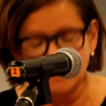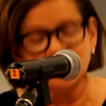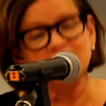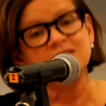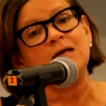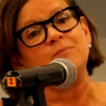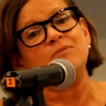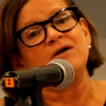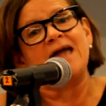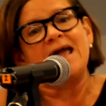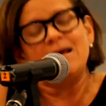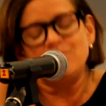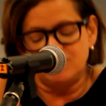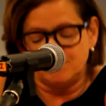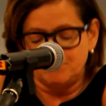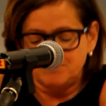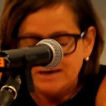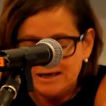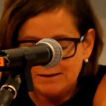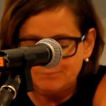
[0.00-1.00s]
They became
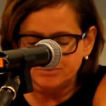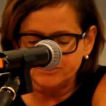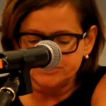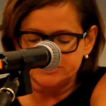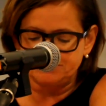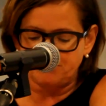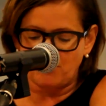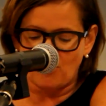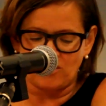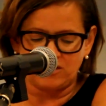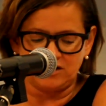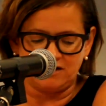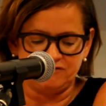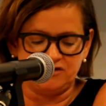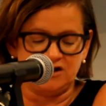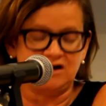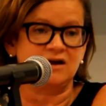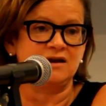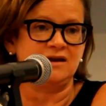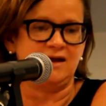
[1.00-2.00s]
the people's part of
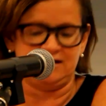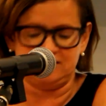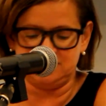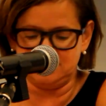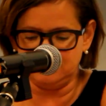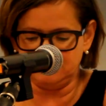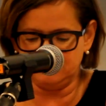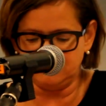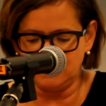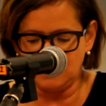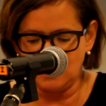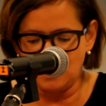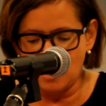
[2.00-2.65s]
the collective,